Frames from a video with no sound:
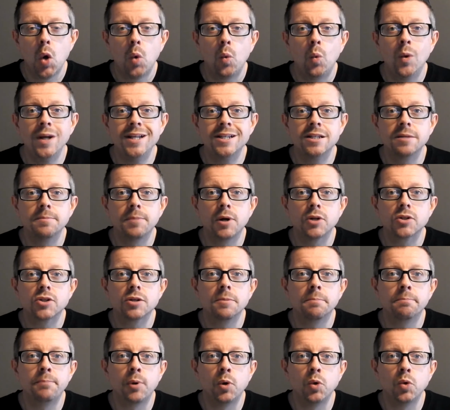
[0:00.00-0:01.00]

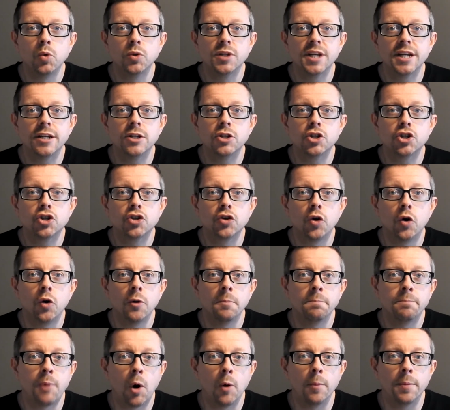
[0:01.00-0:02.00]
Winterbottom pulled in
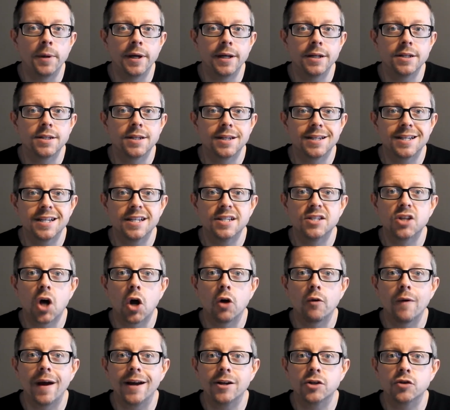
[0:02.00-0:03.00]
Sean Bobbitt as his
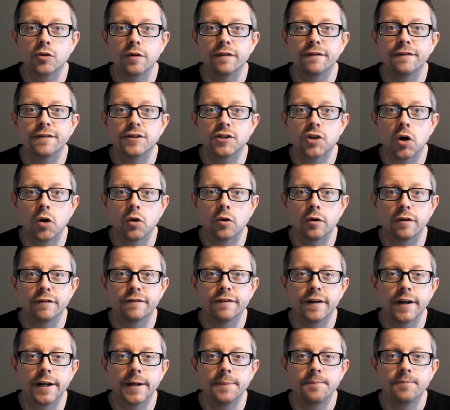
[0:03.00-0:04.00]
director of
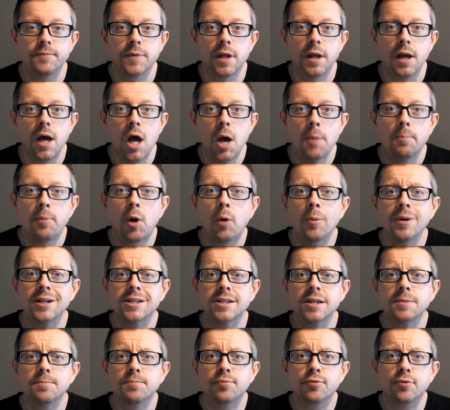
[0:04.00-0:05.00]
photography.
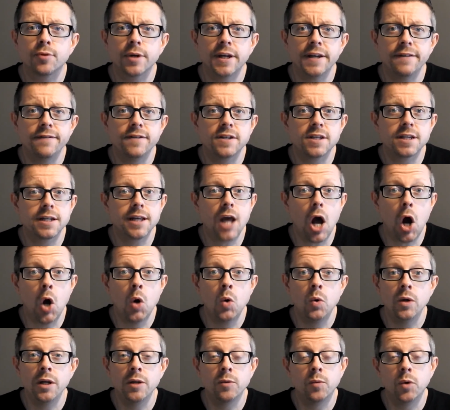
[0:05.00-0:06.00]
Bobbitt had previously
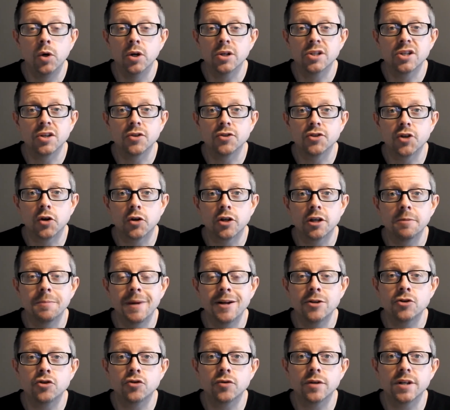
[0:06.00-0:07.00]
only worked on
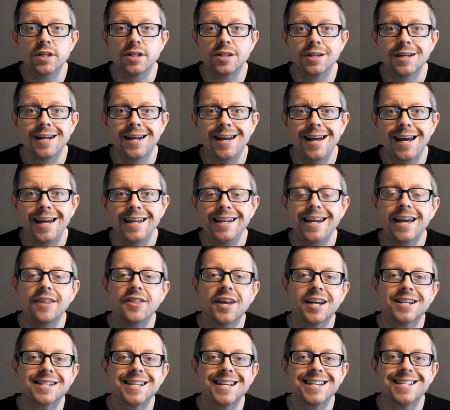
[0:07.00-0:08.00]
documentaries, yet
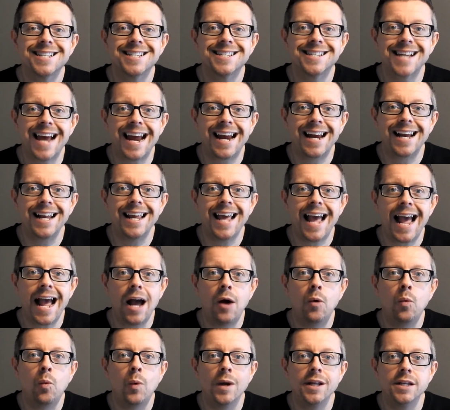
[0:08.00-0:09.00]
that's exactly
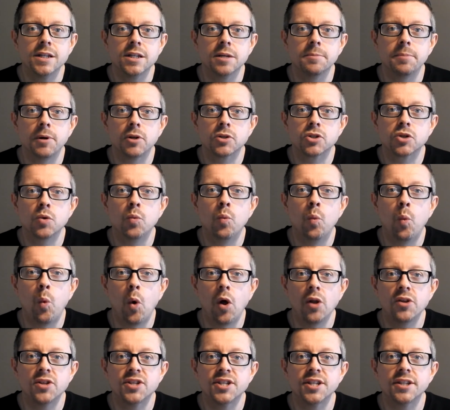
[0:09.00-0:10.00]
how Winterbottom
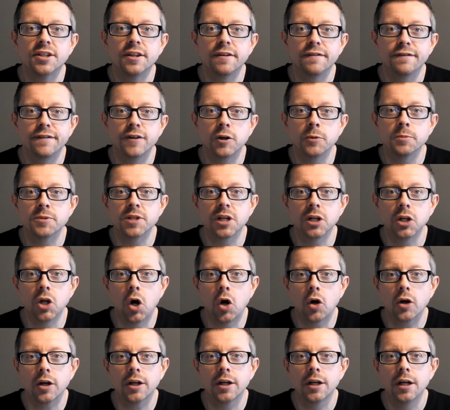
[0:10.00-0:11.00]
wanted the film to
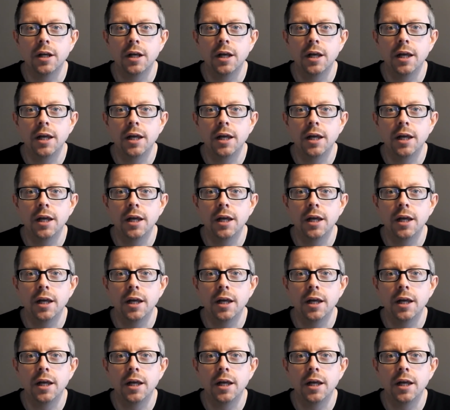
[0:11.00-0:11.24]
look.